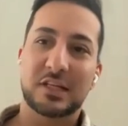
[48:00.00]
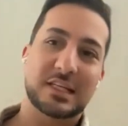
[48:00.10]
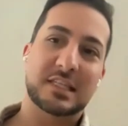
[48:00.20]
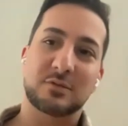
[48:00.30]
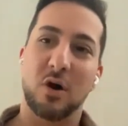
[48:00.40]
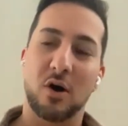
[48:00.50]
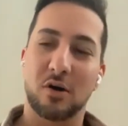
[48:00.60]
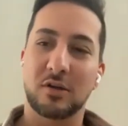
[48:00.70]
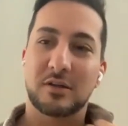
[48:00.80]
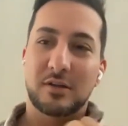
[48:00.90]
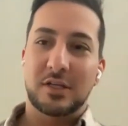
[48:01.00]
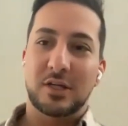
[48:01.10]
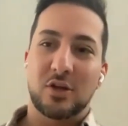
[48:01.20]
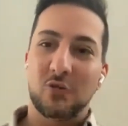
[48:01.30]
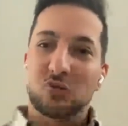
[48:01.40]
you this small,
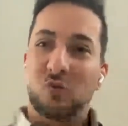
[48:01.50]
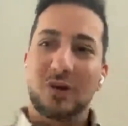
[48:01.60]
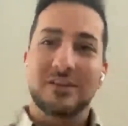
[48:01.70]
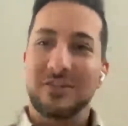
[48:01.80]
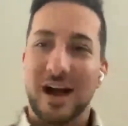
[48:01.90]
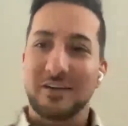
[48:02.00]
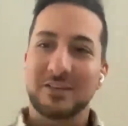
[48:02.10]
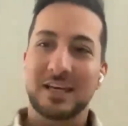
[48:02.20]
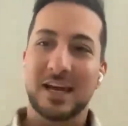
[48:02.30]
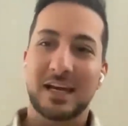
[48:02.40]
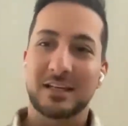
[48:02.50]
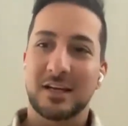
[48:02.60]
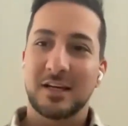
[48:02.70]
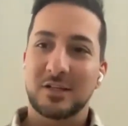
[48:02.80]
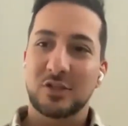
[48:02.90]
you know, $25K
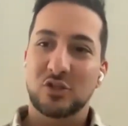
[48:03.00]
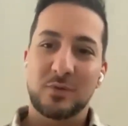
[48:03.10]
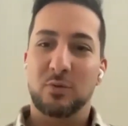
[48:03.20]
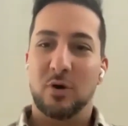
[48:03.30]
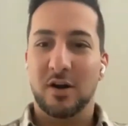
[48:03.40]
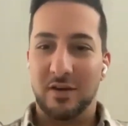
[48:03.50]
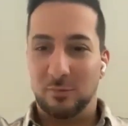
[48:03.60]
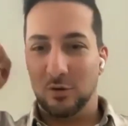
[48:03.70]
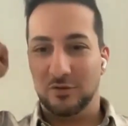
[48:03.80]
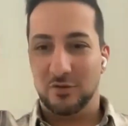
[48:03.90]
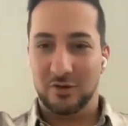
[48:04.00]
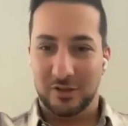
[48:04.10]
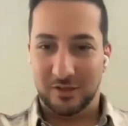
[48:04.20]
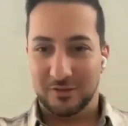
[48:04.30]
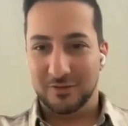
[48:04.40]
to be part of our
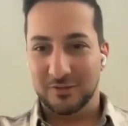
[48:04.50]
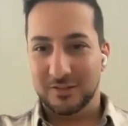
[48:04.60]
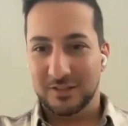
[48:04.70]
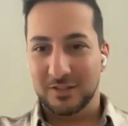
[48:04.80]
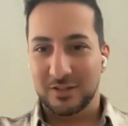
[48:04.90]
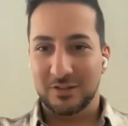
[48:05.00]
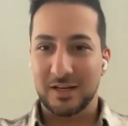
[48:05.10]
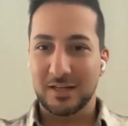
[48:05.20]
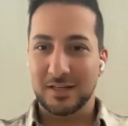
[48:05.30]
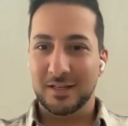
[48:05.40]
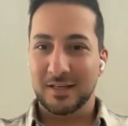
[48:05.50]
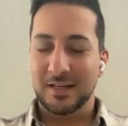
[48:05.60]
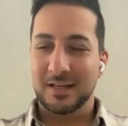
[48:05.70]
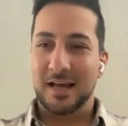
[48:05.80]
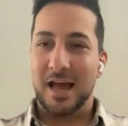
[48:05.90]
portfolio, right?
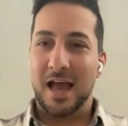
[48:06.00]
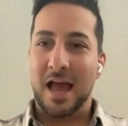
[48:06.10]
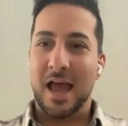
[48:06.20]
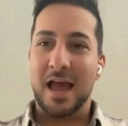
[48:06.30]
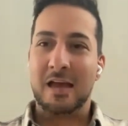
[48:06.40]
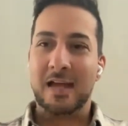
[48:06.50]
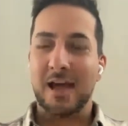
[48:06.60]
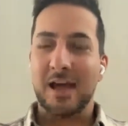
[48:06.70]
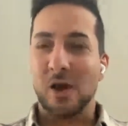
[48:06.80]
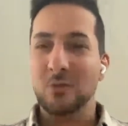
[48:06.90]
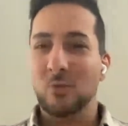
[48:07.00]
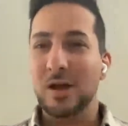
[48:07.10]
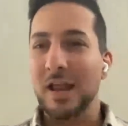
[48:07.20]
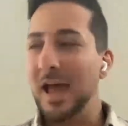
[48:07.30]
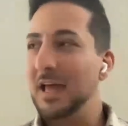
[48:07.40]
And on
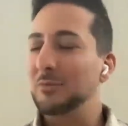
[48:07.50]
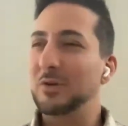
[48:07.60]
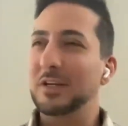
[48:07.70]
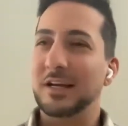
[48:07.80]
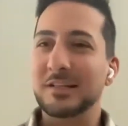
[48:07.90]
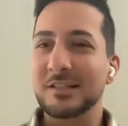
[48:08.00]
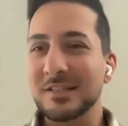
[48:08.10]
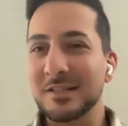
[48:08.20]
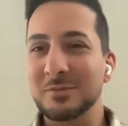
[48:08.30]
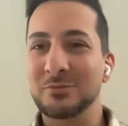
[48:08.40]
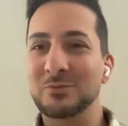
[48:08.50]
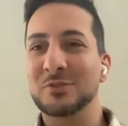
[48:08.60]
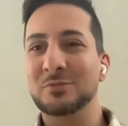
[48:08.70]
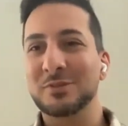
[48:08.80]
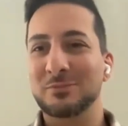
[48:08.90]
one hand, we were like, oh, I'm
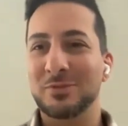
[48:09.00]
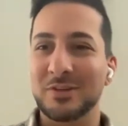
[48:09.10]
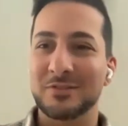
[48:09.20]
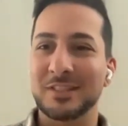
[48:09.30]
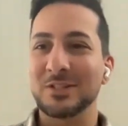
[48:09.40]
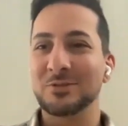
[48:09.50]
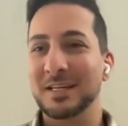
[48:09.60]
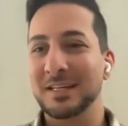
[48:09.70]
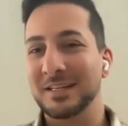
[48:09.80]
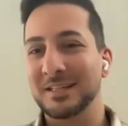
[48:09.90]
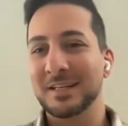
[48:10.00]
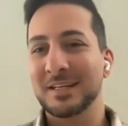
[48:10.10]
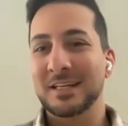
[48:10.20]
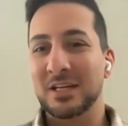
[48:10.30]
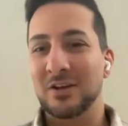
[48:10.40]
going to be part of the incubator.
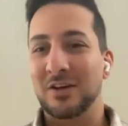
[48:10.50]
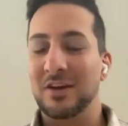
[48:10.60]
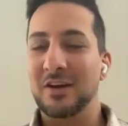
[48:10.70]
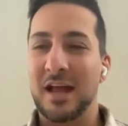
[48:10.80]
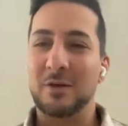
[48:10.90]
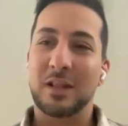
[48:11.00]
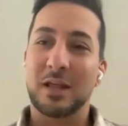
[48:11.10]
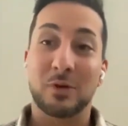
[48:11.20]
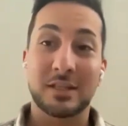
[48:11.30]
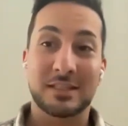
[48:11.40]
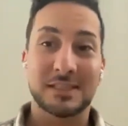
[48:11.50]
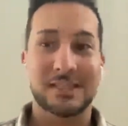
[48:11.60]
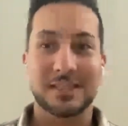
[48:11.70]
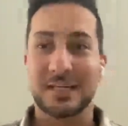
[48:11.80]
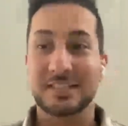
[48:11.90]
You know, on the other hand, we're like, but
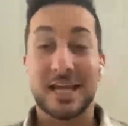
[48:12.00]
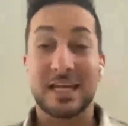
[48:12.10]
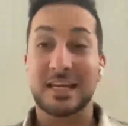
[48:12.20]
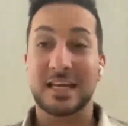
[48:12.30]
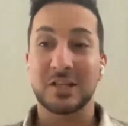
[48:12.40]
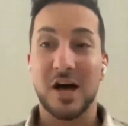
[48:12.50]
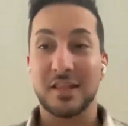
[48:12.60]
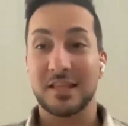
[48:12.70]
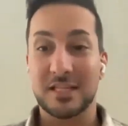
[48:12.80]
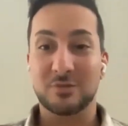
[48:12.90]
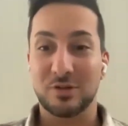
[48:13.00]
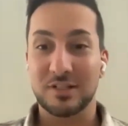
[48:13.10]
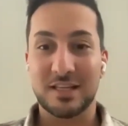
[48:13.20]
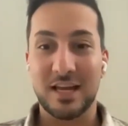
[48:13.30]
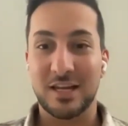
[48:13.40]
they're taking a lot less
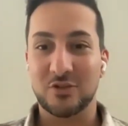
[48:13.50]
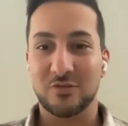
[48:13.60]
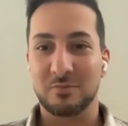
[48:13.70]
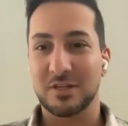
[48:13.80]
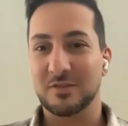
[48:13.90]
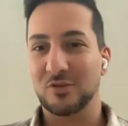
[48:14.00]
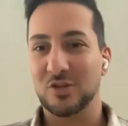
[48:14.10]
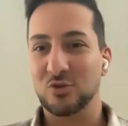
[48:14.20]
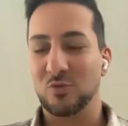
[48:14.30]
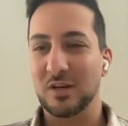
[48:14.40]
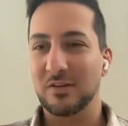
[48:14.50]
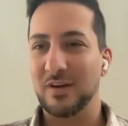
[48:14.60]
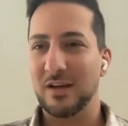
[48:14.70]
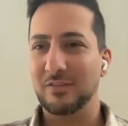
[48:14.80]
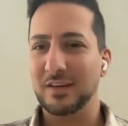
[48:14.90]
percentage from us for just
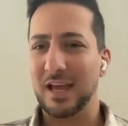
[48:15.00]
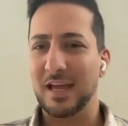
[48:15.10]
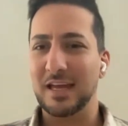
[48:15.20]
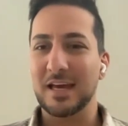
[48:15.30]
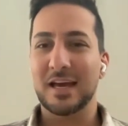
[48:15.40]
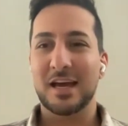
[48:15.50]
$25K.